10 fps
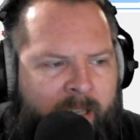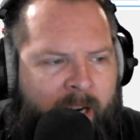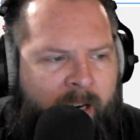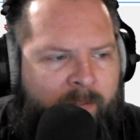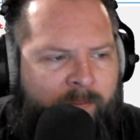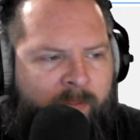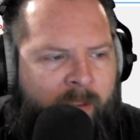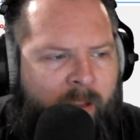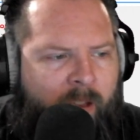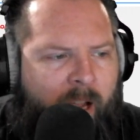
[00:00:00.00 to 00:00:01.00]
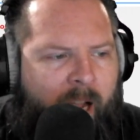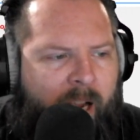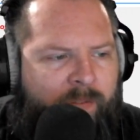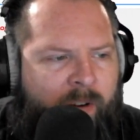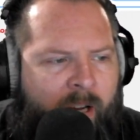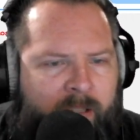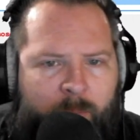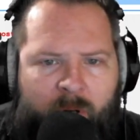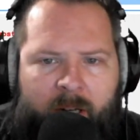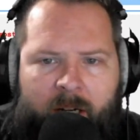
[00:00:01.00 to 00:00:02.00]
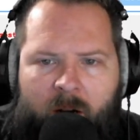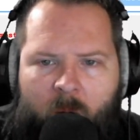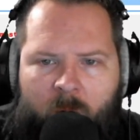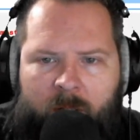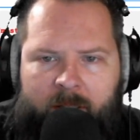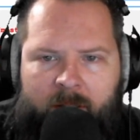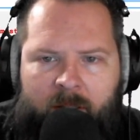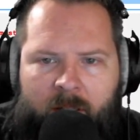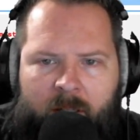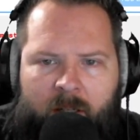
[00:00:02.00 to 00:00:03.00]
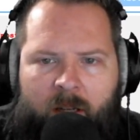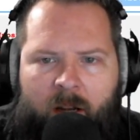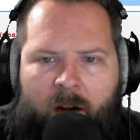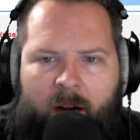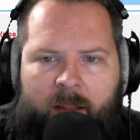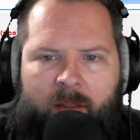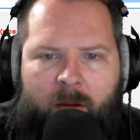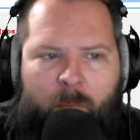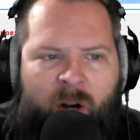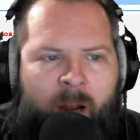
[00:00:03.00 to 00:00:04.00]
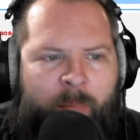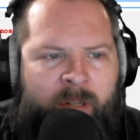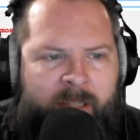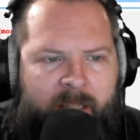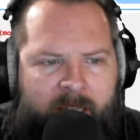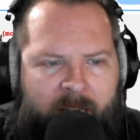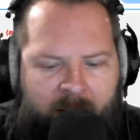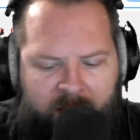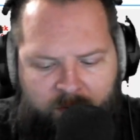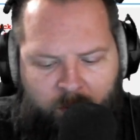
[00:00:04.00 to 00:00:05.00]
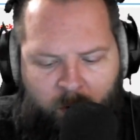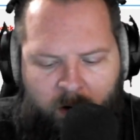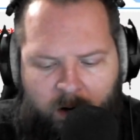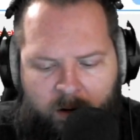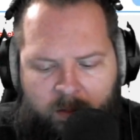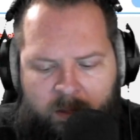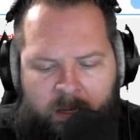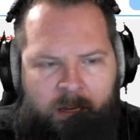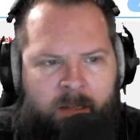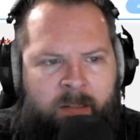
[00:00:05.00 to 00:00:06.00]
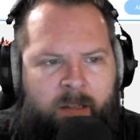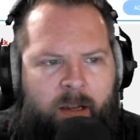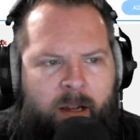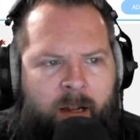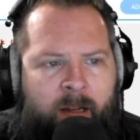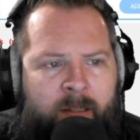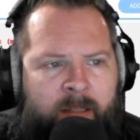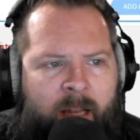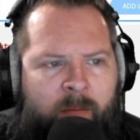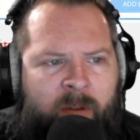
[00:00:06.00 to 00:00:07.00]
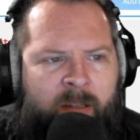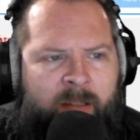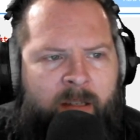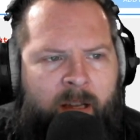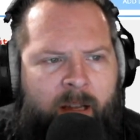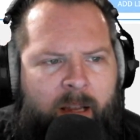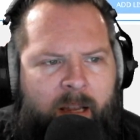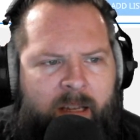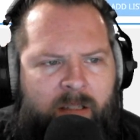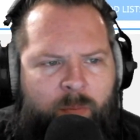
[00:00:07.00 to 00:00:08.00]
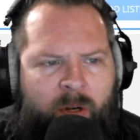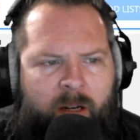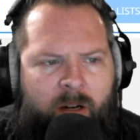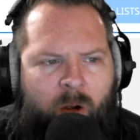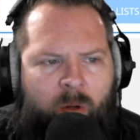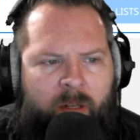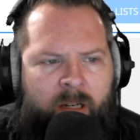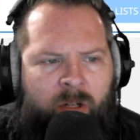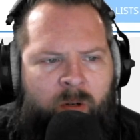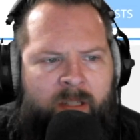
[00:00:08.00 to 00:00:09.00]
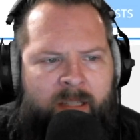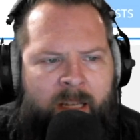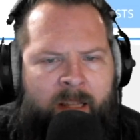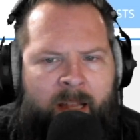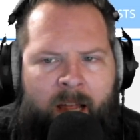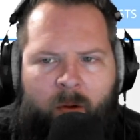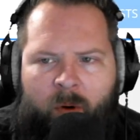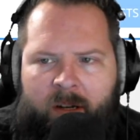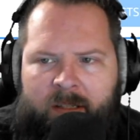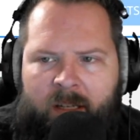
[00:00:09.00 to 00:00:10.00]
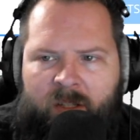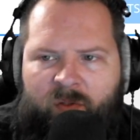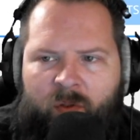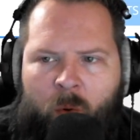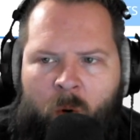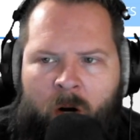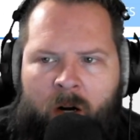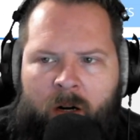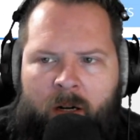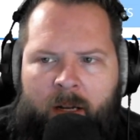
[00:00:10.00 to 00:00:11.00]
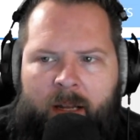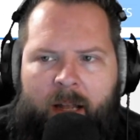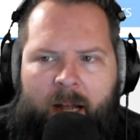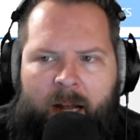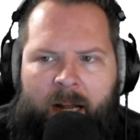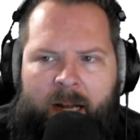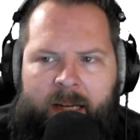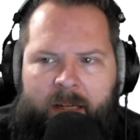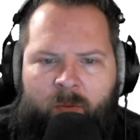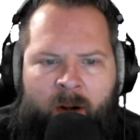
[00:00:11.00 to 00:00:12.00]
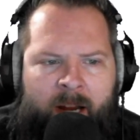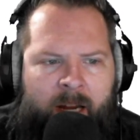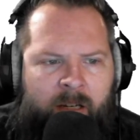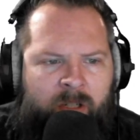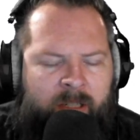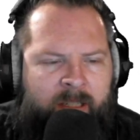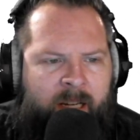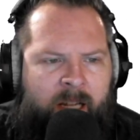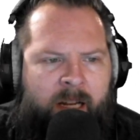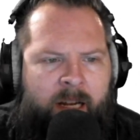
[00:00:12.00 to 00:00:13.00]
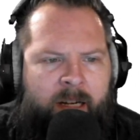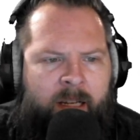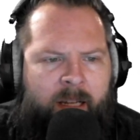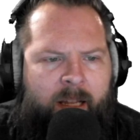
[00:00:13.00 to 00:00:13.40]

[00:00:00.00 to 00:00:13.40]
there. I forgot to put in a colon. All right. The proper syntax for these statements is to put in a colon. And you can see that where it says for I in range is 9,